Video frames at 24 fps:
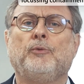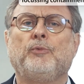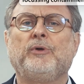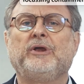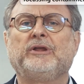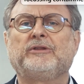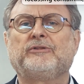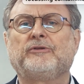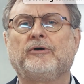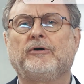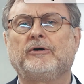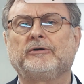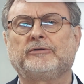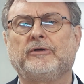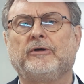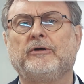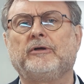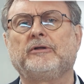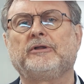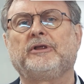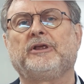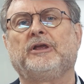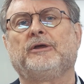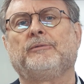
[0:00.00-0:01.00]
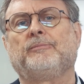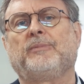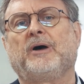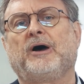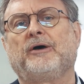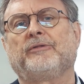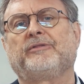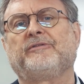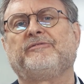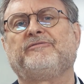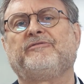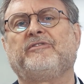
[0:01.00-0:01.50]
We had talked earlier
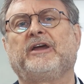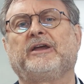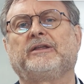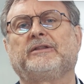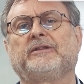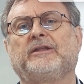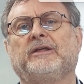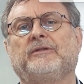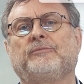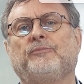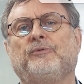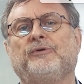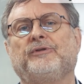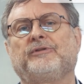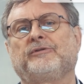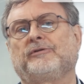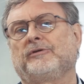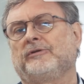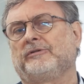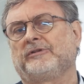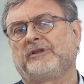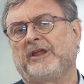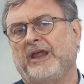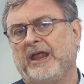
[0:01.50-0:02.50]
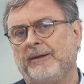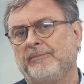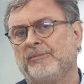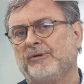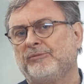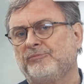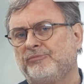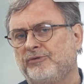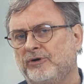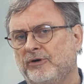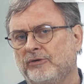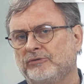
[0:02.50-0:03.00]
about the fact that with
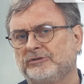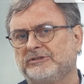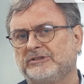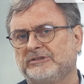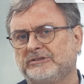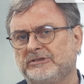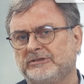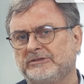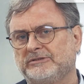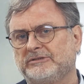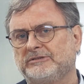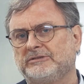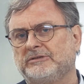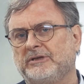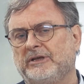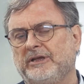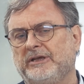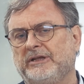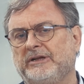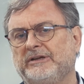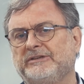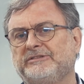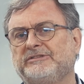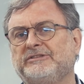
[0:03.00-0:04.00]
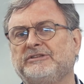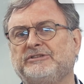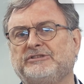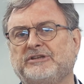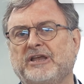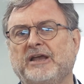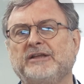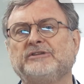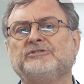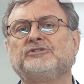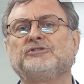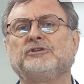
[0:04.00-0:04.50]
containment processes, it is
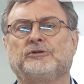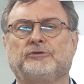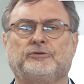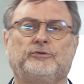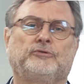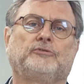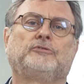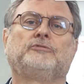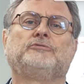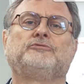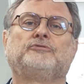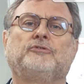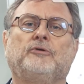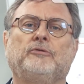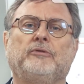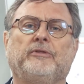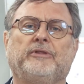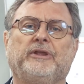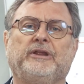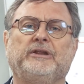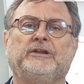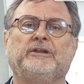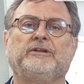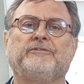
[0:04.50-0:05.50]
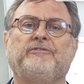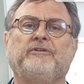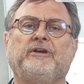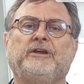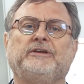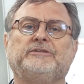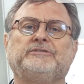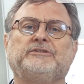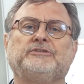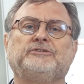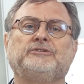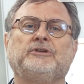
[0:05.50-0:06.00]
essential to control the
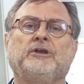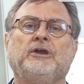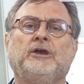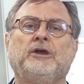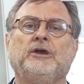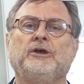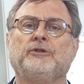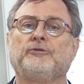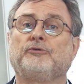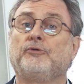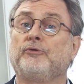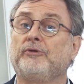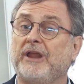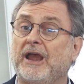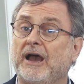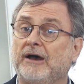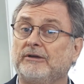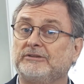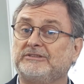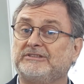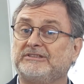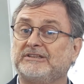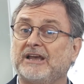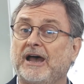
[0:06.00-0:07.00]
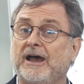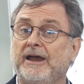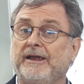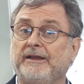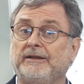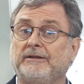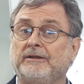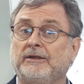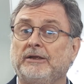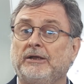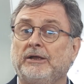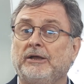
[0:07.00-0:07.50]
interfaces to the
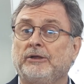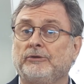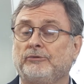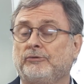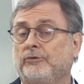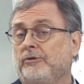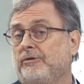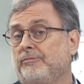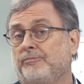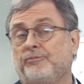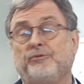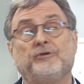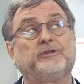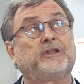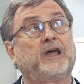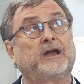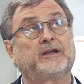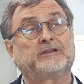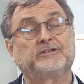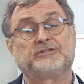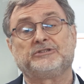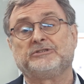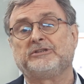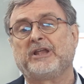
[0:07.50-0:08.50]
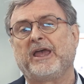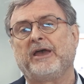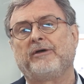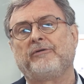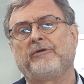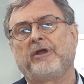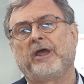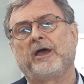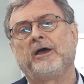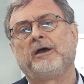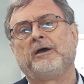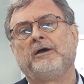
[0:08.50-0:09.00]
outside, to the production
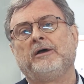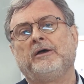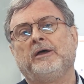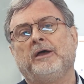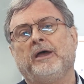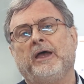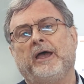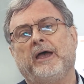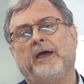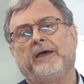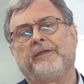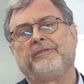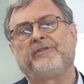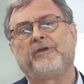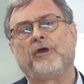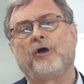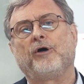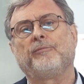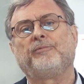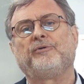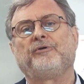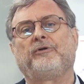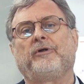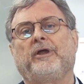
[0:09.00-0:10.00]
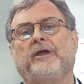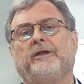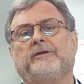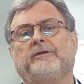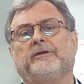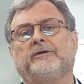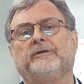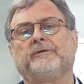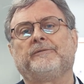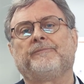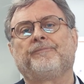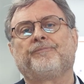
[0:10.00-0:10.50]
area, and the
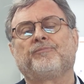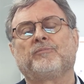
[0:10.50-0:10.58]
operator.